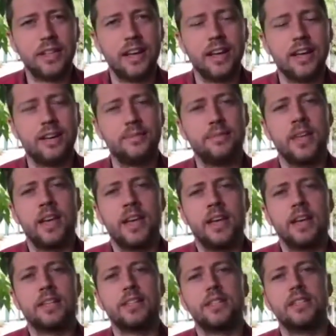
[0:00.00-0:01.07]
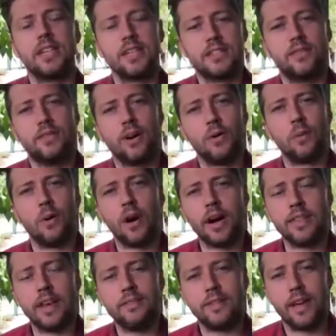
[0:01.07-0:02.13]
and so justify why
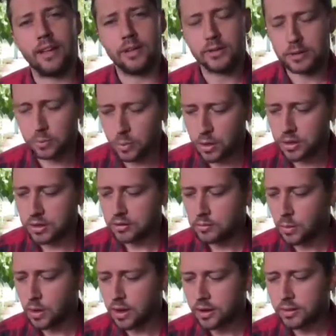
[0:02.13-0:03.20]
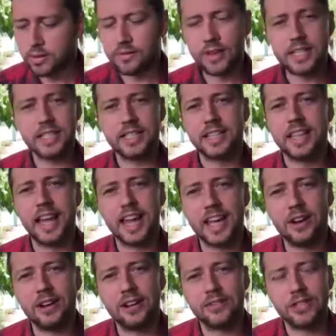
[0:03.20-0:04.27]
that value is worth it, and why investing in that
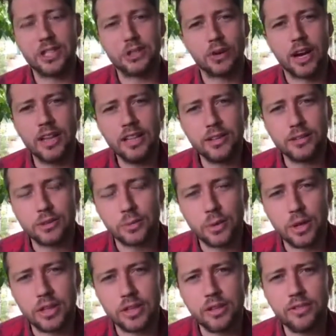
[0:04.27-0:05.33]
area of Australia is worth it.